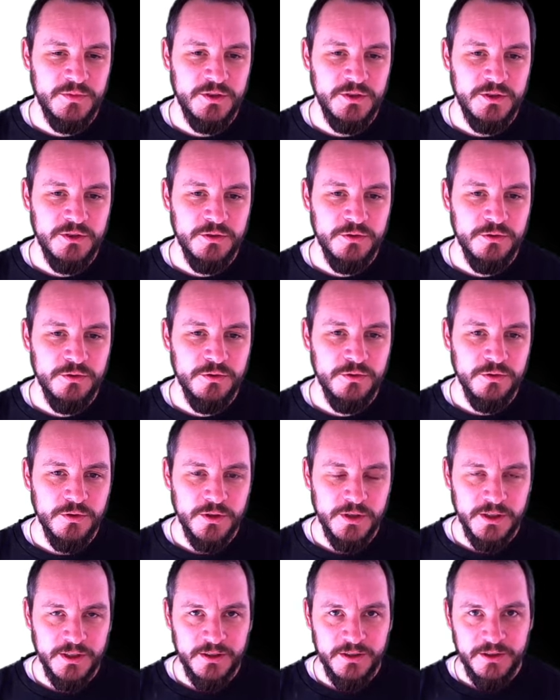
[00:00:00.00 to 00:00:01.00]
do
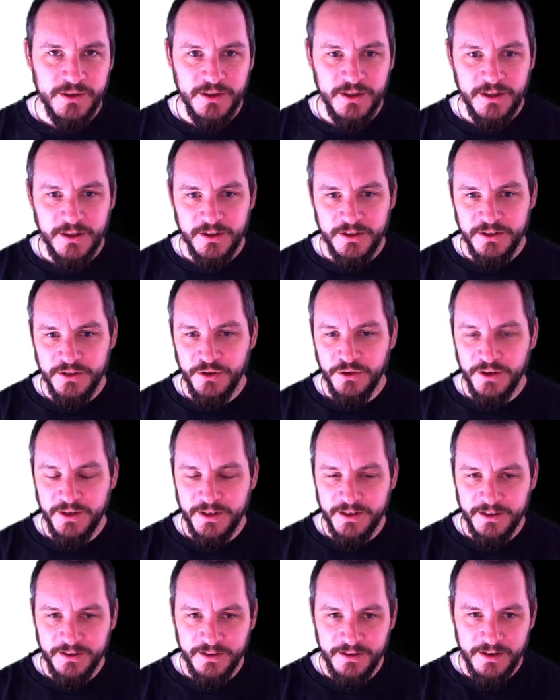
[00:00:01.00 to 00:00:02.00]
it a
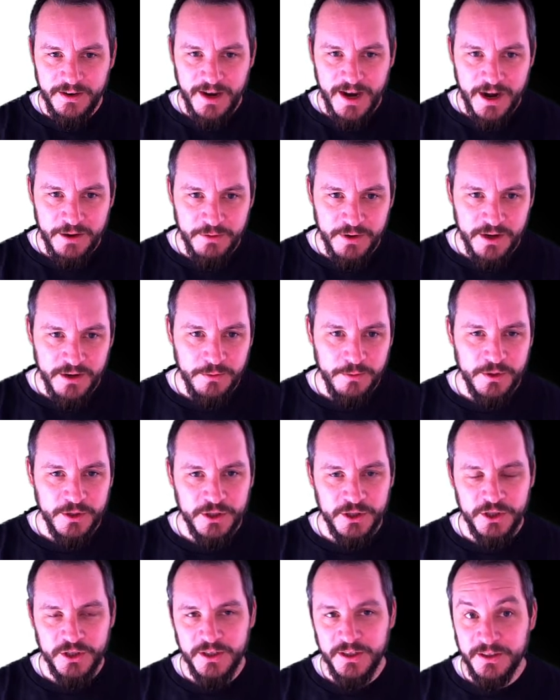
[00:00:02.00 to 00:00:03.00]
certain area
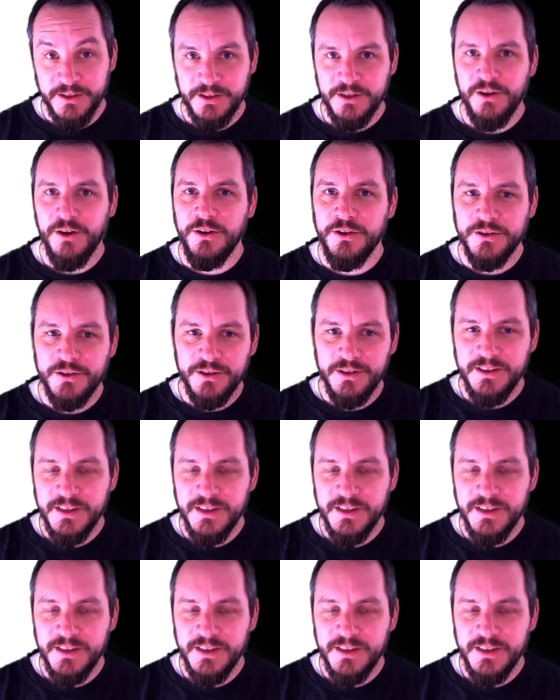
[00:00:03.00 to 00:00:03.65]
which is called